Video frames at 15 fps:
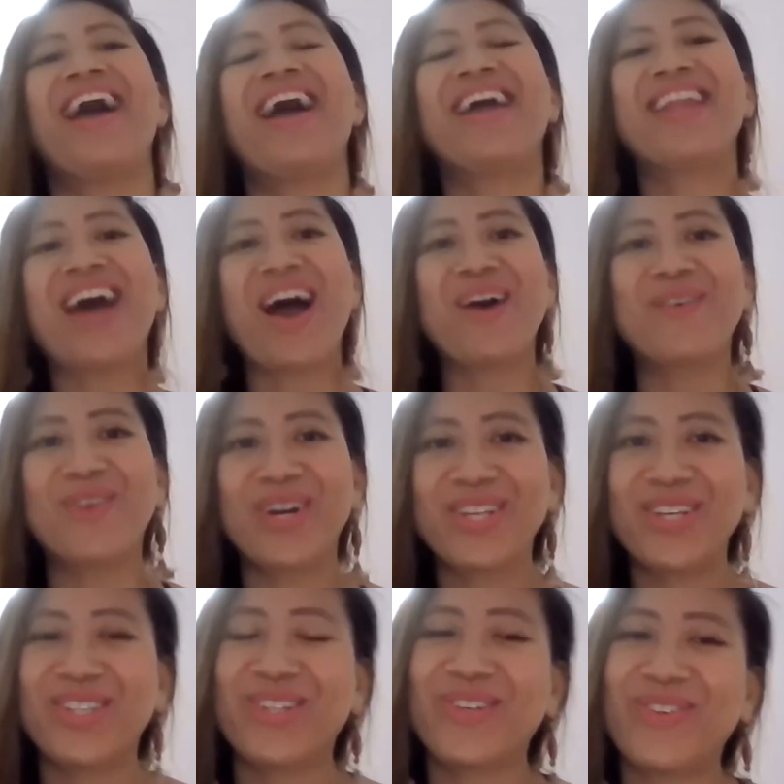And I want
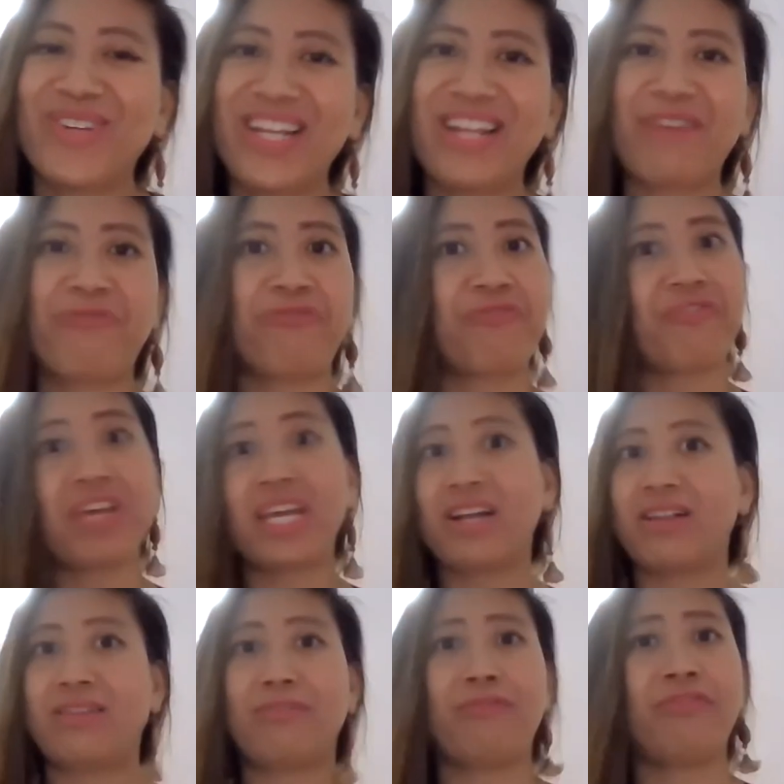you to really
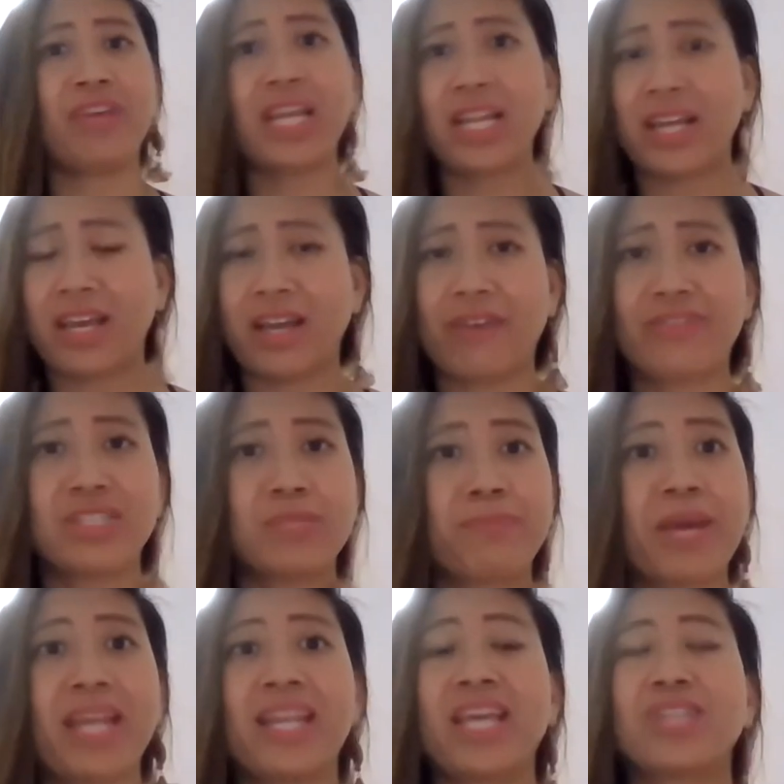feel the feeling of
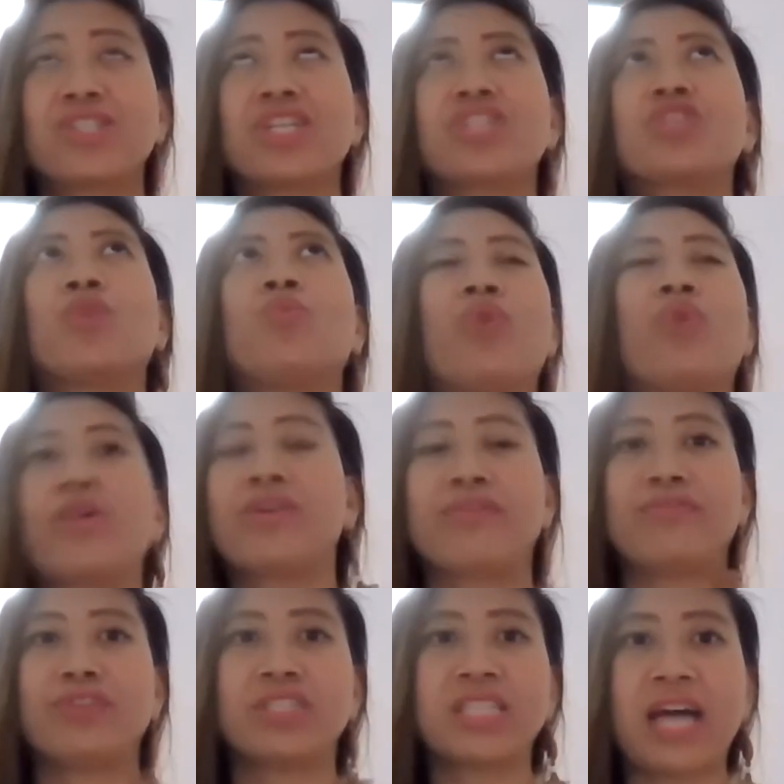spending such a
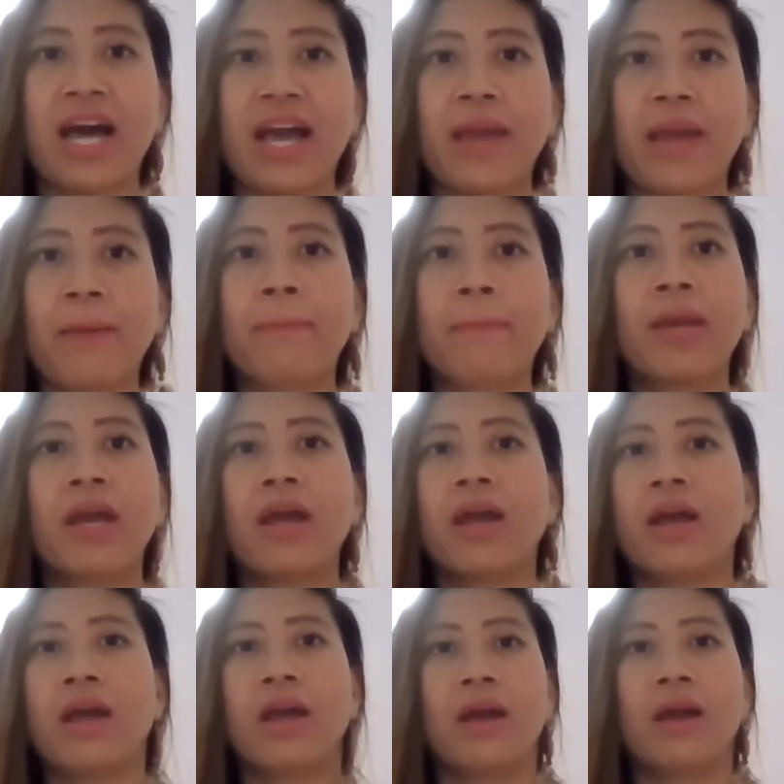wonderful time
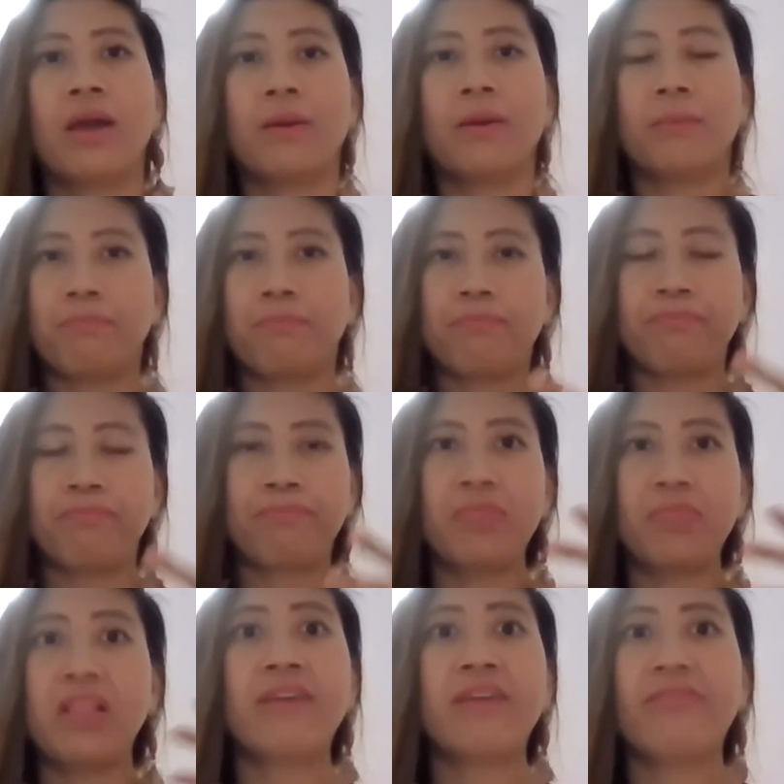
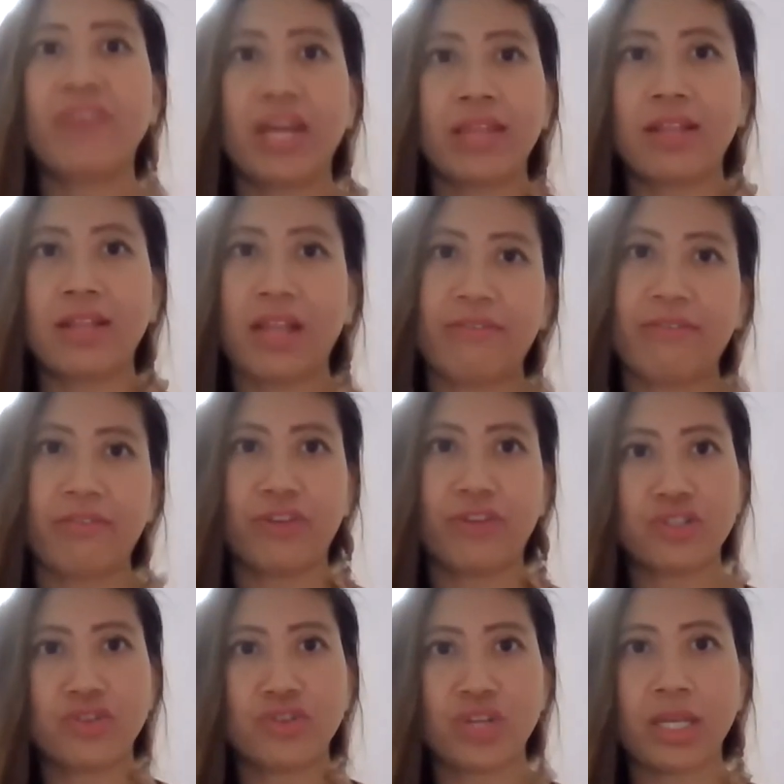living the life of your
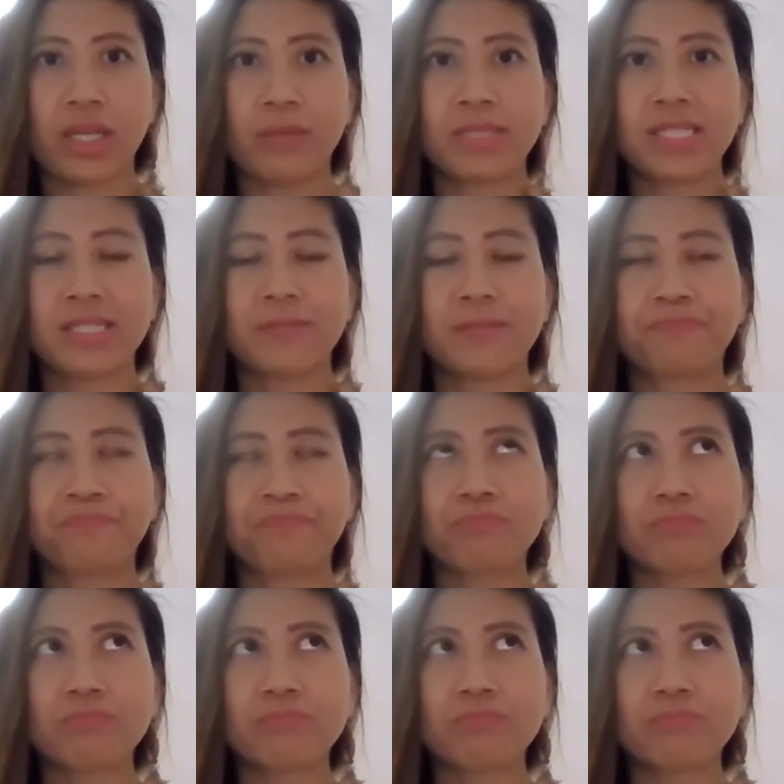dreams,